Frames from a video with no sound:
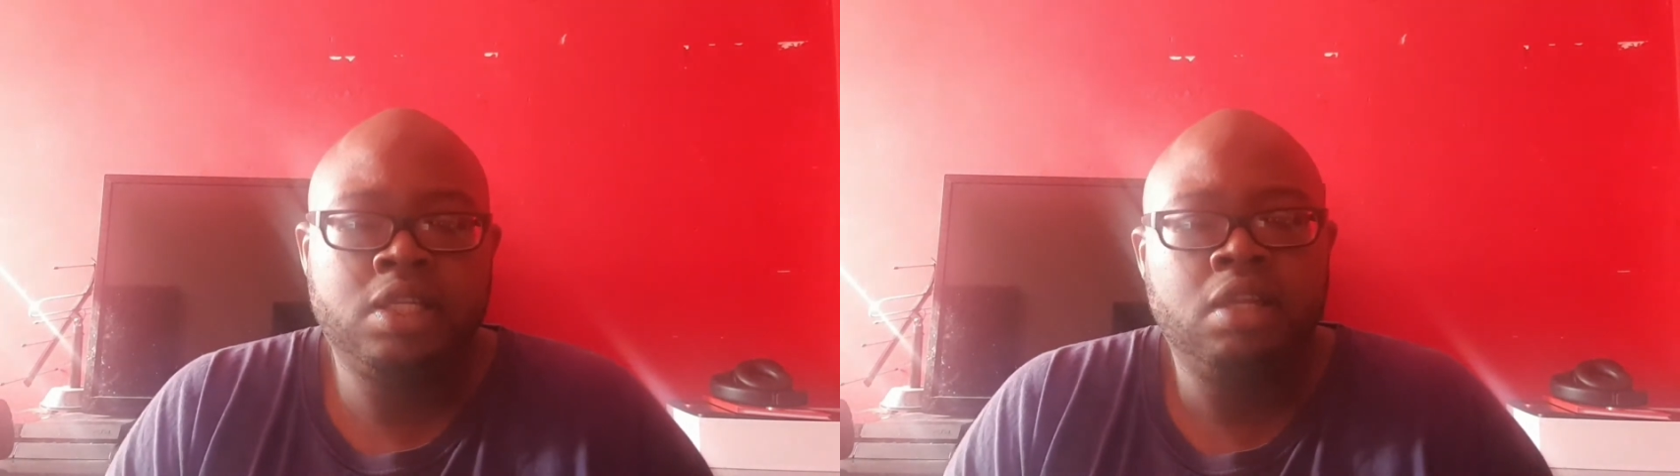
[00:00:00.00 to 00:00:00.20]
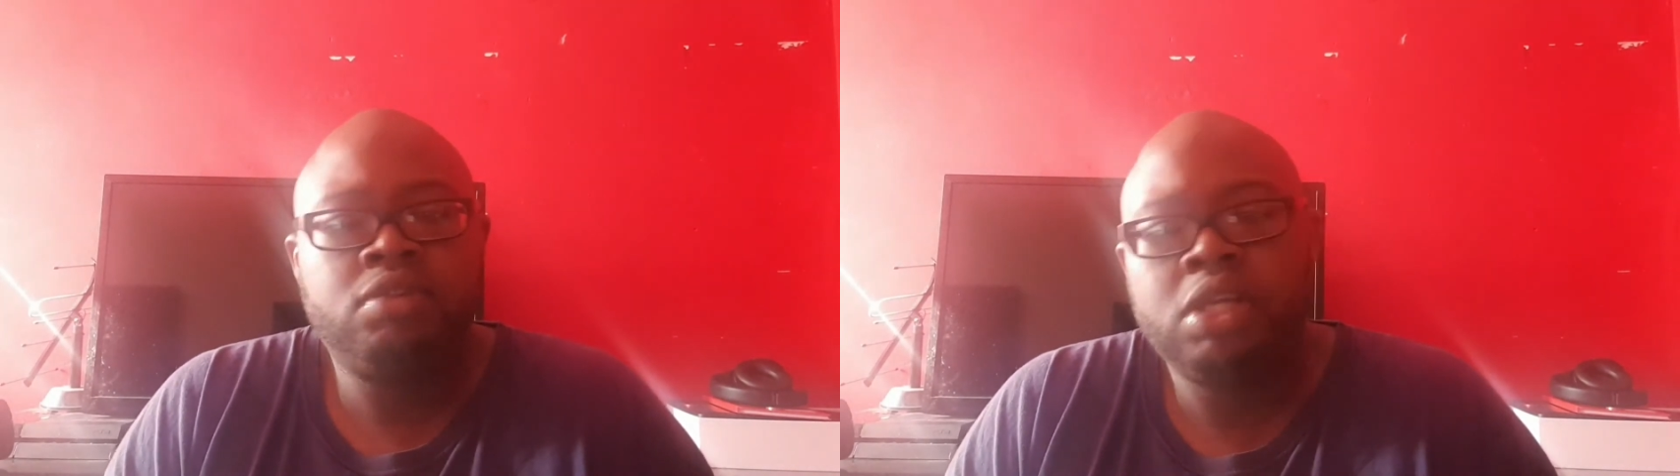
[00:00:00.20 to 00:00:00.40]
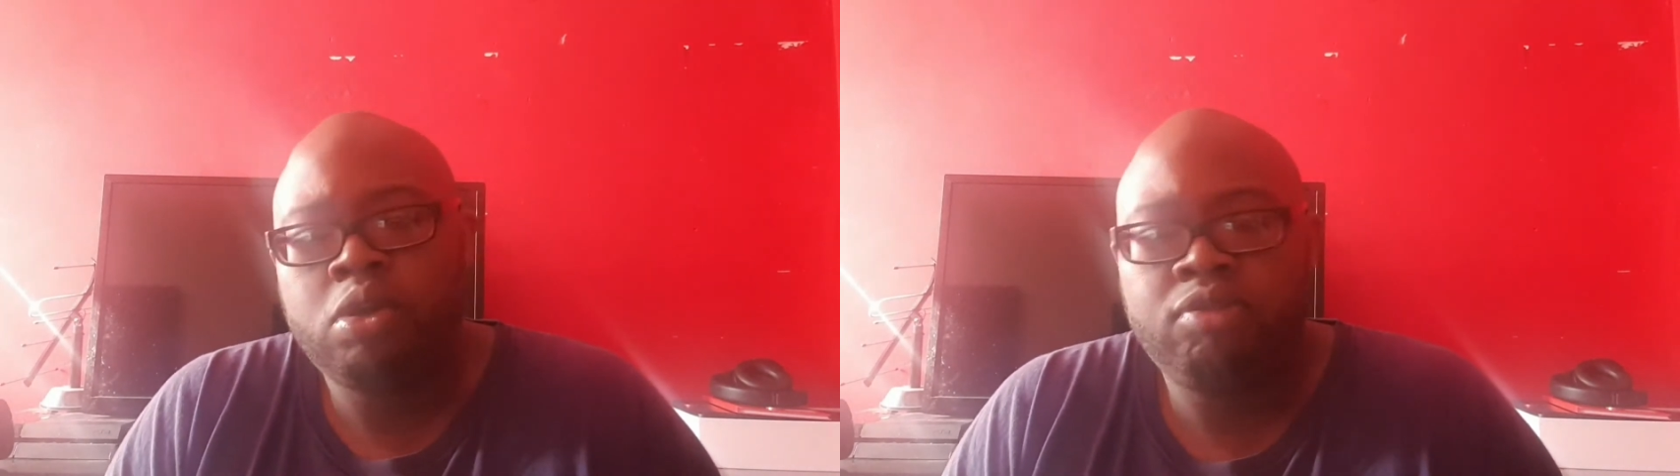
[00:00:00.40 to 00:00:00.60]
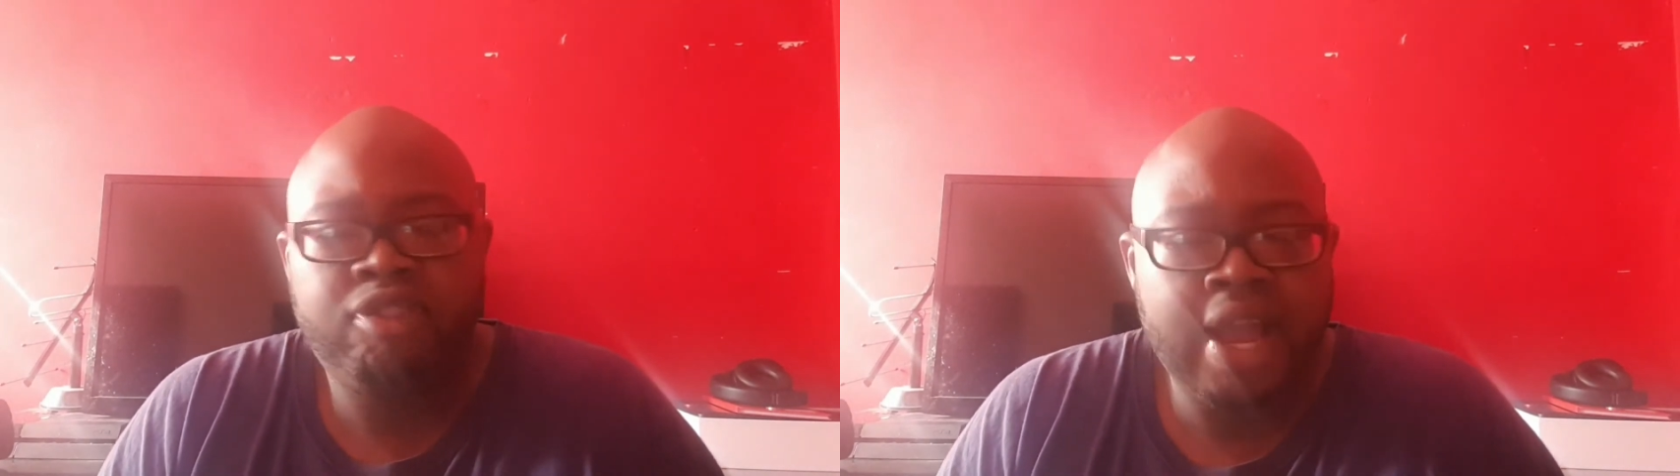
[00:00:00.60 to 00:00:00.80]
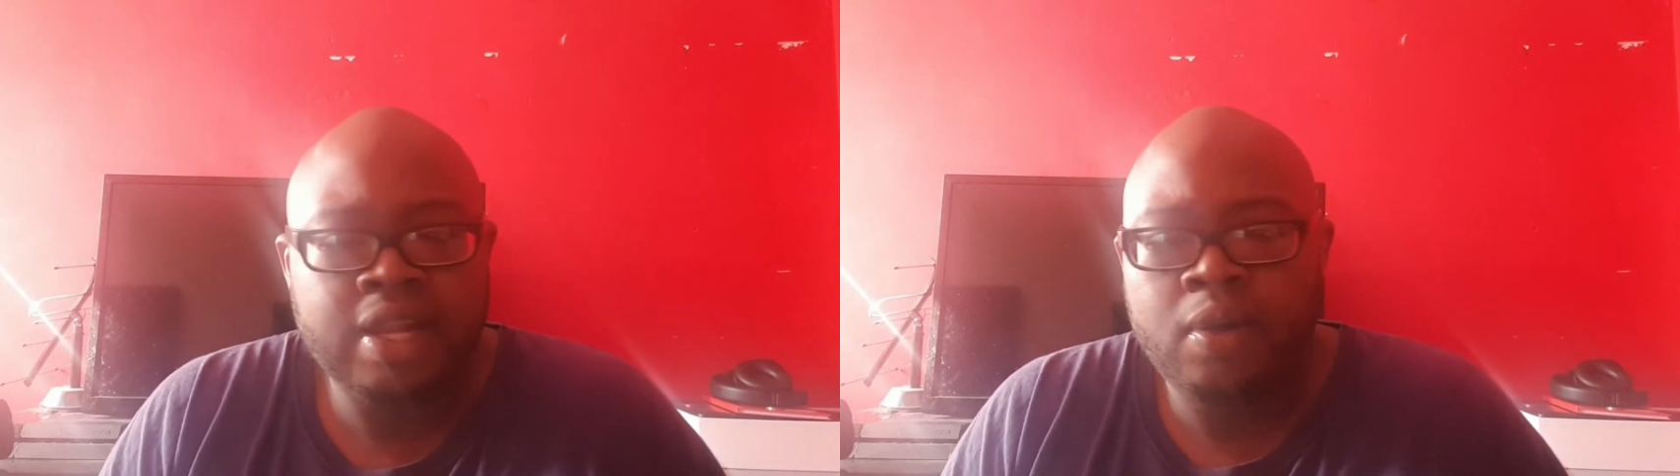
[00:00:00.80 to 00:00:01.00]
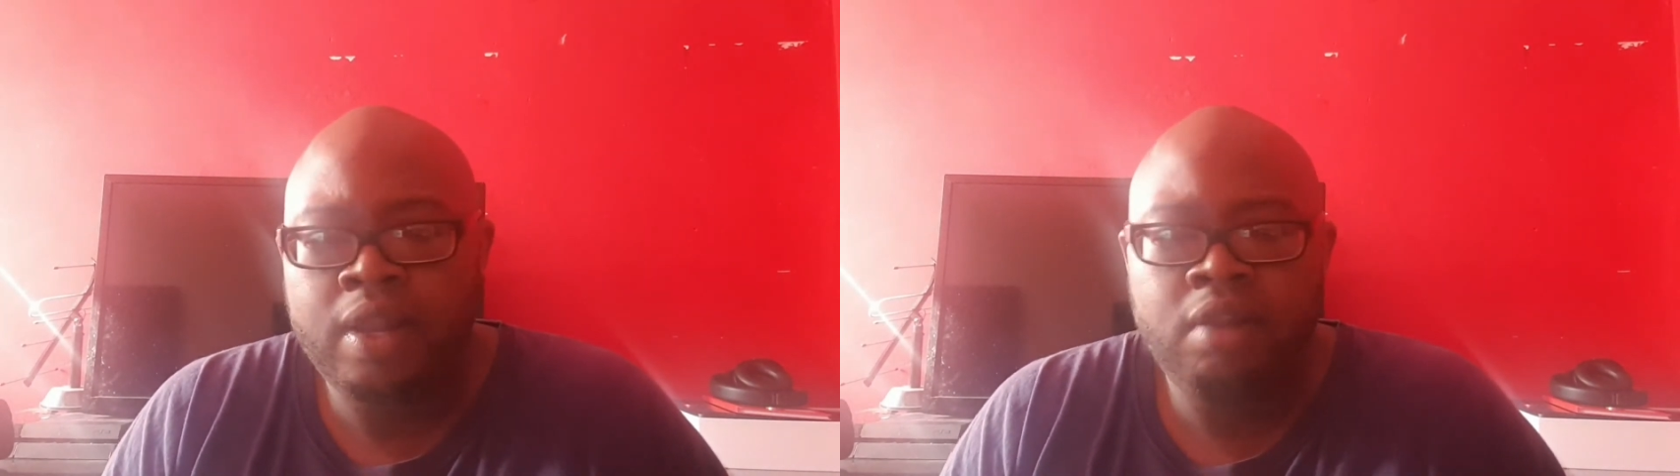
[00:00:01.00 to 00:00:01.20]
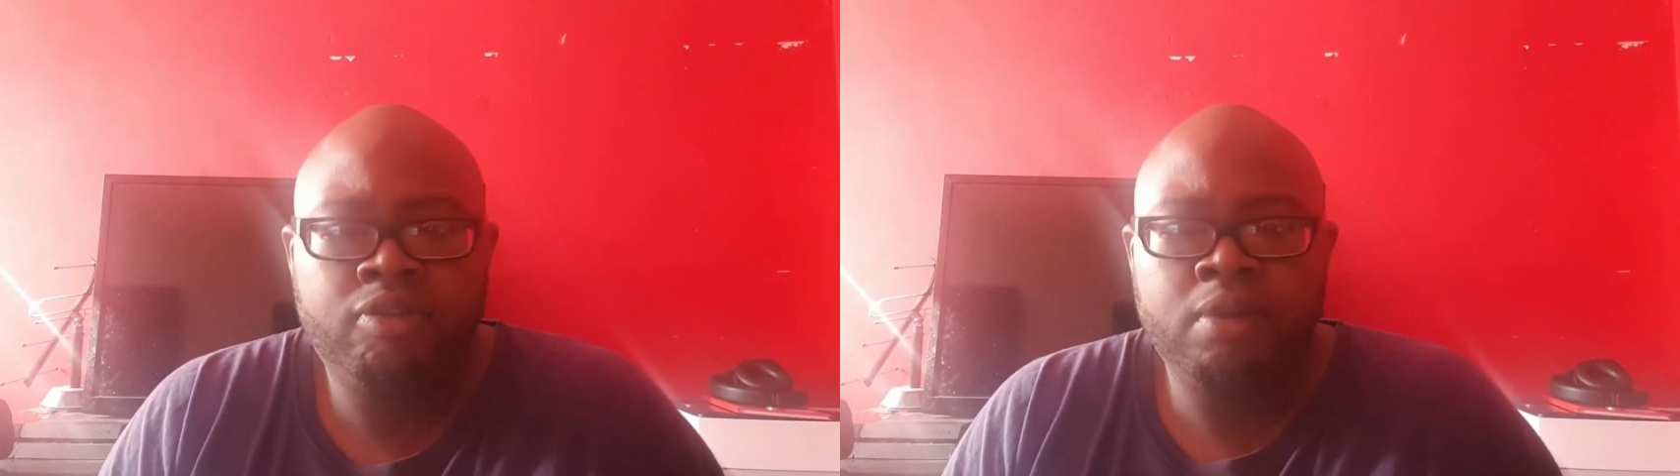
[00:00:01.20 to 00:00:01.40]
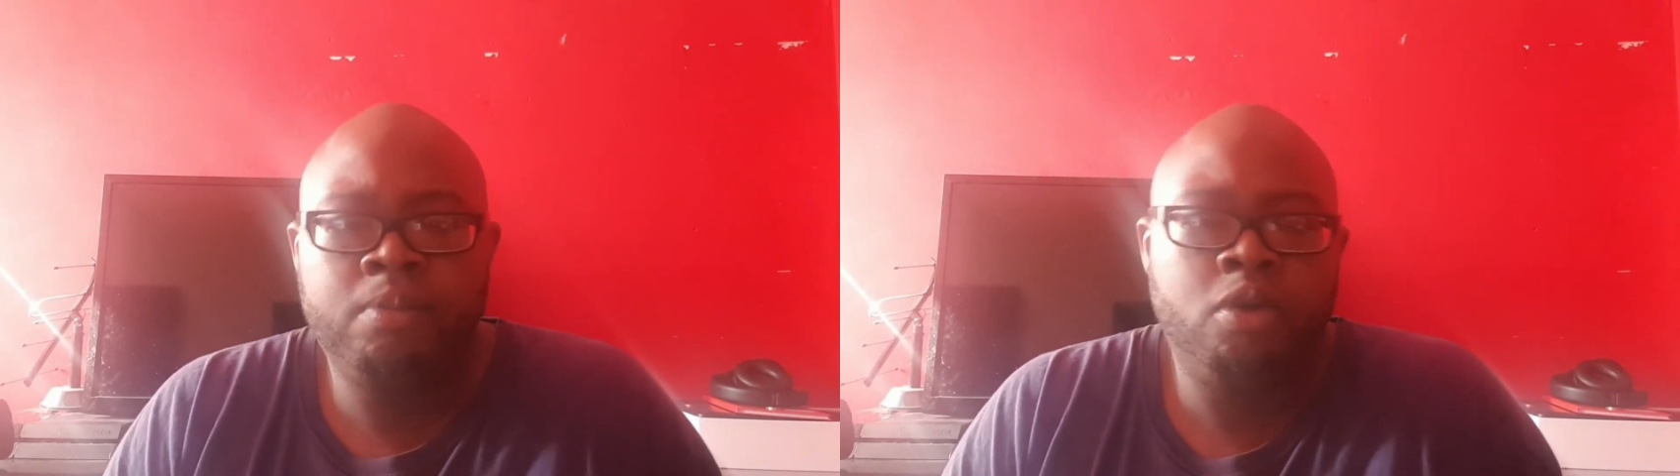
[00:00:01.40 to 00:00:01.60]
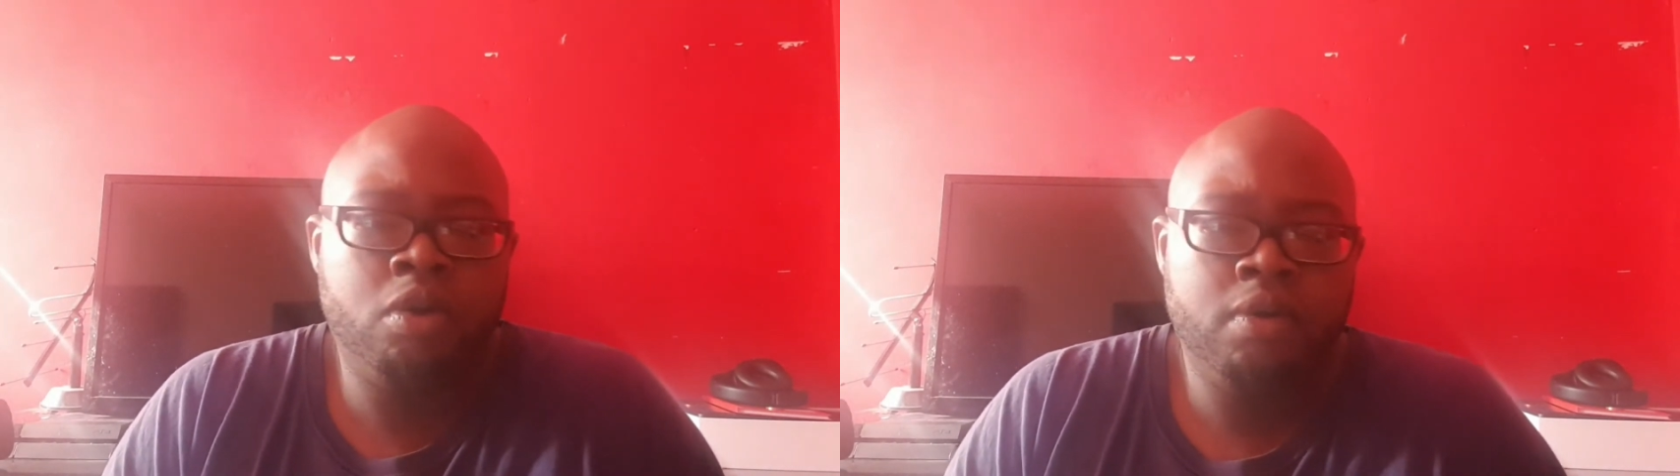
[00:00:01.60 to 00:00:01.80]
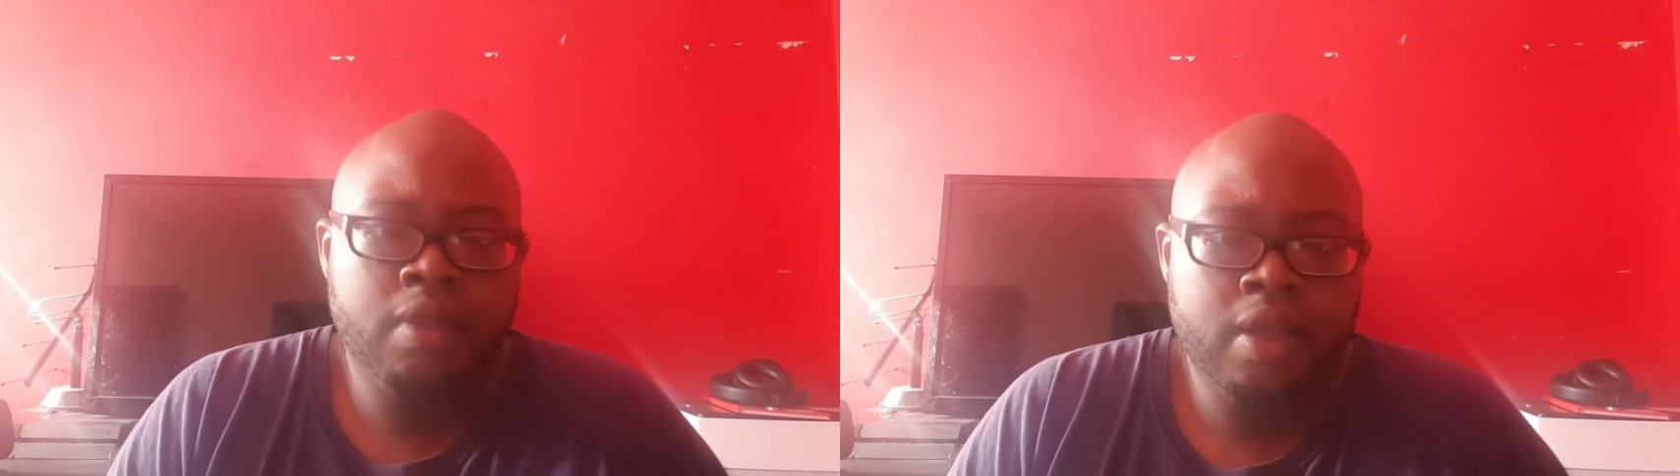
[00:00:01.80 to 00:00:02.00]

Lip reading: see if she could find out anything more.